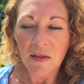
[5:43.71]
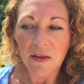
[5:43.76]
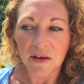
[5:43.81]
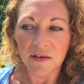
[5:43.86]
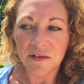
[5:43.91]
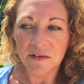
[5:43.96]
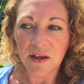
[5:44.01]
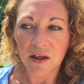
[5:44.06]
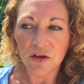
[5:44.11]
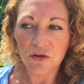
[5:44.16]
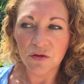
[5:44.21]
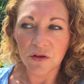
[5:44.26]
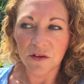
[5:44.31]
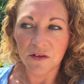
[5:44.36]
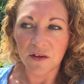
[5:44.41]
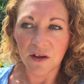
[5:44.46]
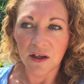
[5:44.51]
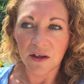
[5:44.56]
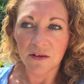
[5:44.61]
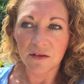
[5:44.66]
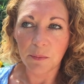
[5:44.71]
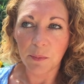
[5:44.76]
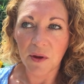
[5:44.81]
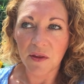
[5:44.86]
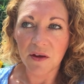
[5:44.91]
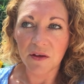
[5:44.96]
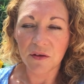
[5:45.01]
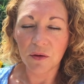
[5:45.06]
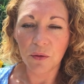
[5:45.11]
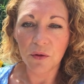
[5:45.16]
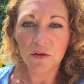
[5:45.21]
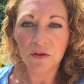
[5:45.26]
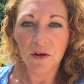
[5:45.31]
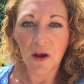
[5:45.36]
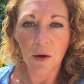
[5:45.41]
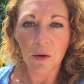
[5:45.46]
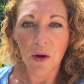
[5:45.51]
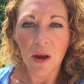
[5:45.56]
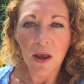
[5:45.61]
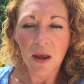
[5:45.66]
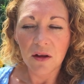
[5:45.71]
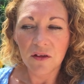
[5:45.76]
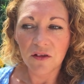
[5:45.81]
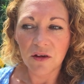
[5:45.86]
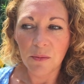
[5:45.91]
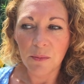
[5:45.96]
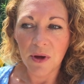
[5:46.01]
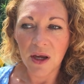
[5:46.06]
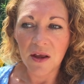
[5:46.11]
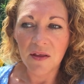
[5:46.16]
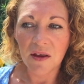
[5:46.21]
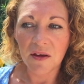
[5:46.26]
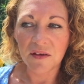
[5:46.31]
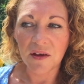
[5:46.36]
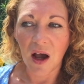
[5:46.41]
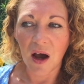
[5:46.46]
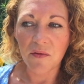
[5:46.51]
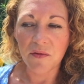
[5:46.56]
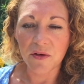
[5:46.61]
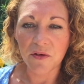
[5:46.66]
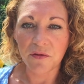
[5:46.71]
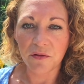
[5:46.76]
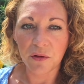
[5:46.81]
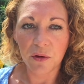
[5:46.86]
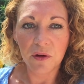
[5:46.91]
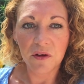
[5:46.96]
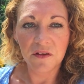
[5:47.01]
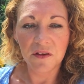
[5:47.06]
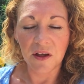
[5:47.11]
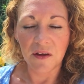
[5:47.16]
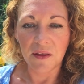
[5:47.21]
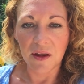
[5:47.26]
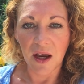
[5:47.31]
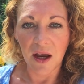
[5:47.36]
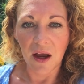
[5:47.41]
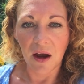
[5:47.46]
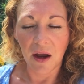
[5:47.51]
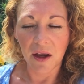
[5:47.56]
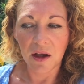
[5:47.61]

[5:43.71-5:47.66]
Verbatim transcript: There's citruses, but there's also, to me, there's other fruits in there.